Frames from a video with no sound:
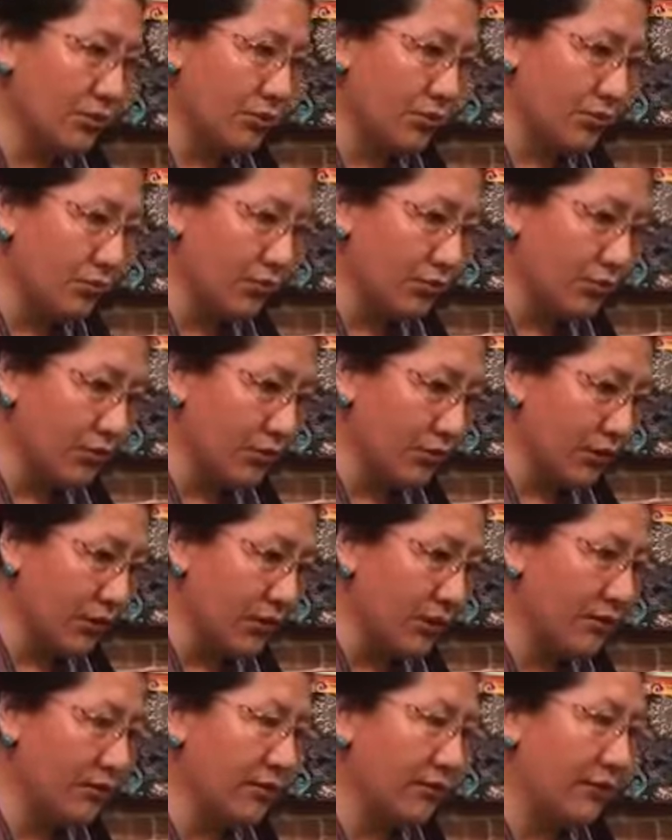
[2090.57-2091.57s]
to
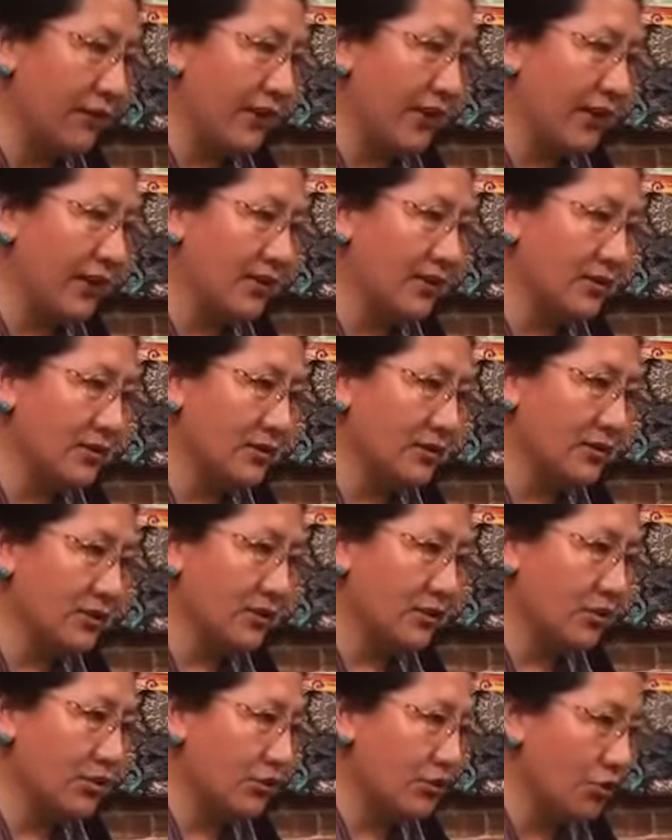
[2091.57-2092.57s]
either fast,
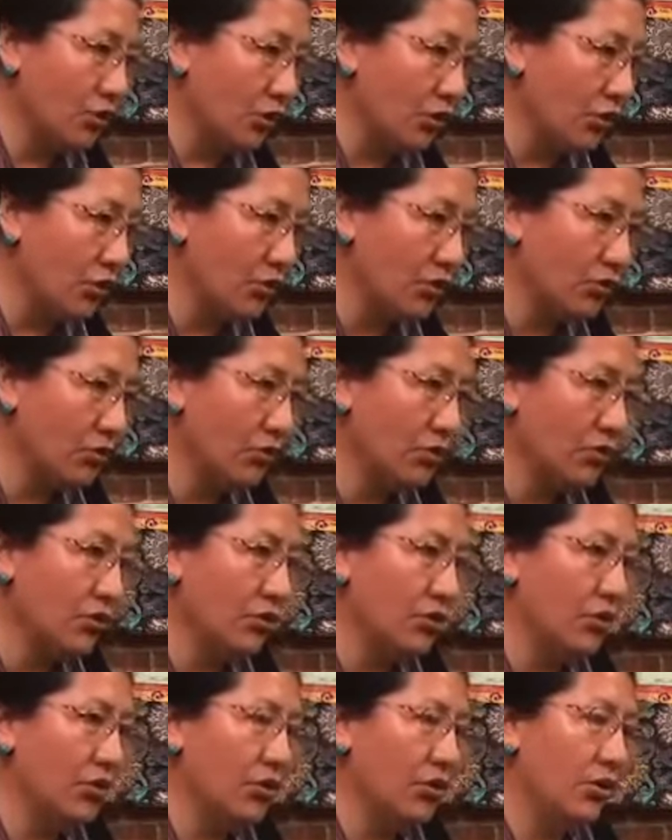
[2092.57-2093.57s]
strong,
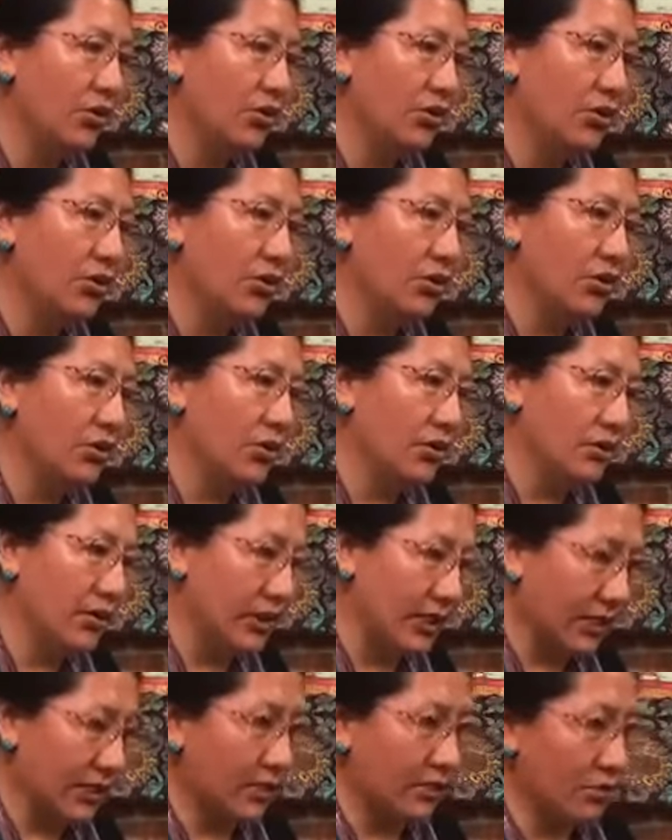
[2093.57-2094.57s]

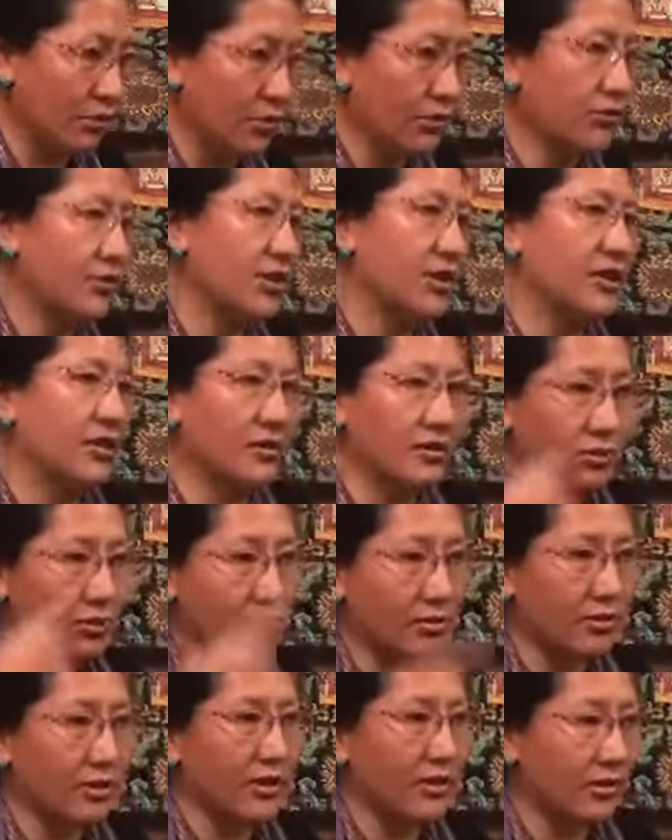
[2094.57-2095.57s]
like constant, so
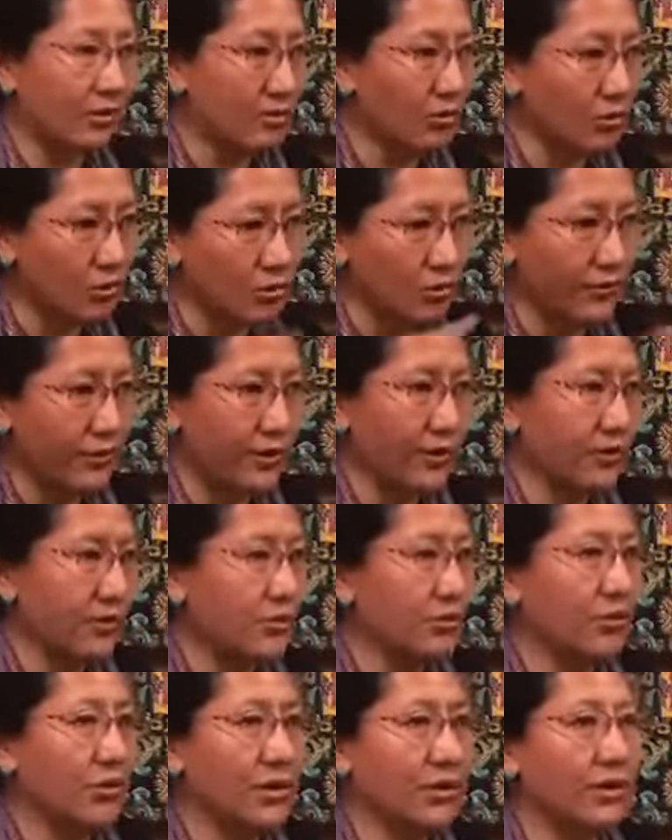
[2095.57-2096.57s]
like moving.
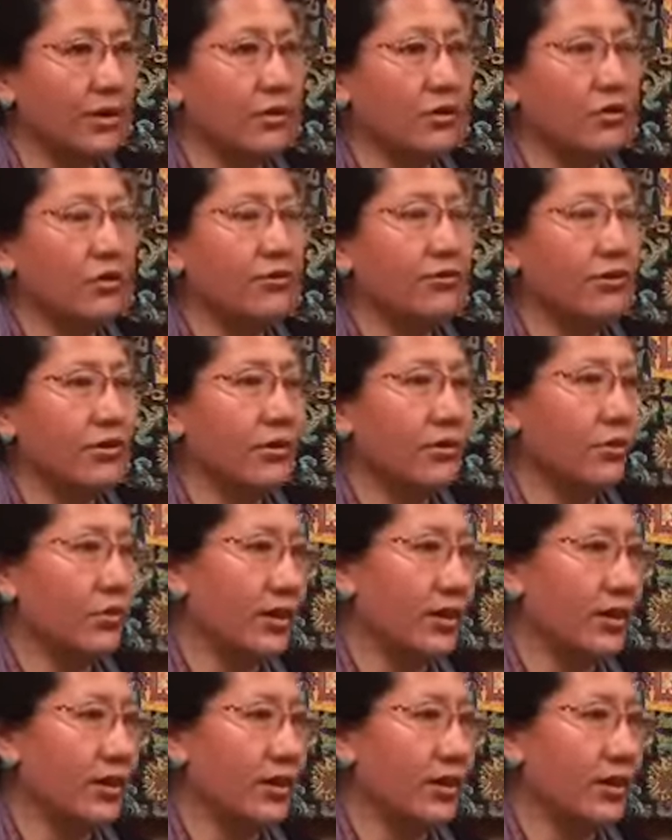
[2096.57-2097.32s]
So and then often